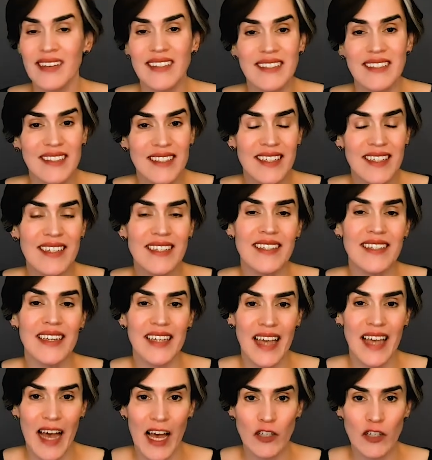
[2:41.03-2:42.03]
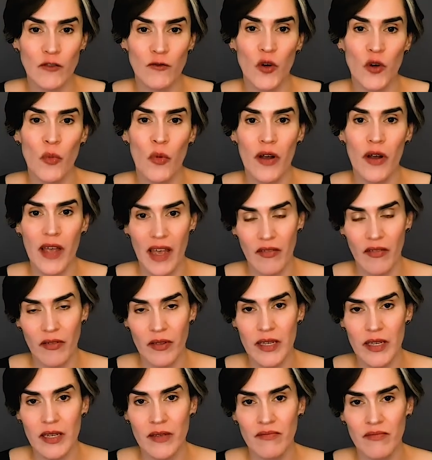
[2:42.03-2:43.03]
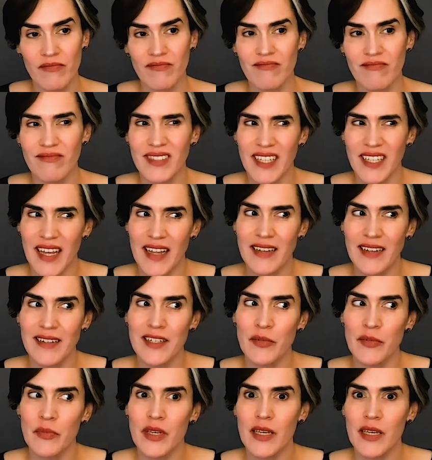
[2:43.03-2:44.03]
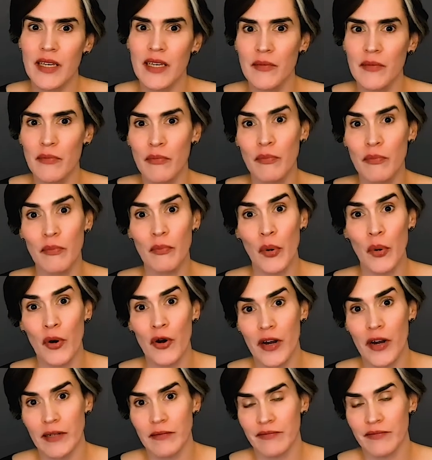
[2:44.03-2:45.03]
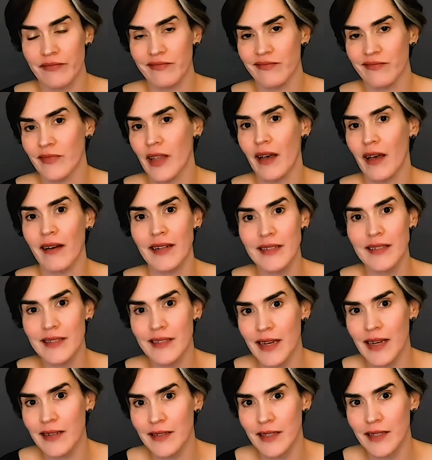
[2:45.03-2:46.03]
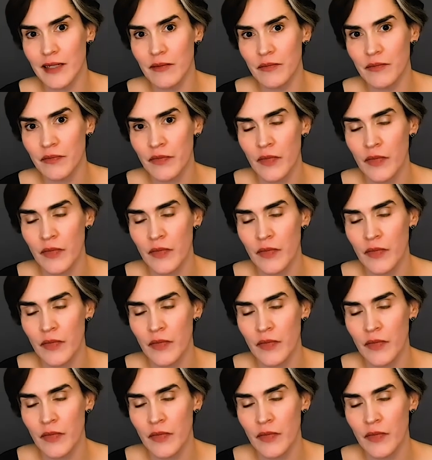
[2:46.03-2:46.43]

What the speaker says: Cities that cash flow more heavily tend to be boring, unsexy.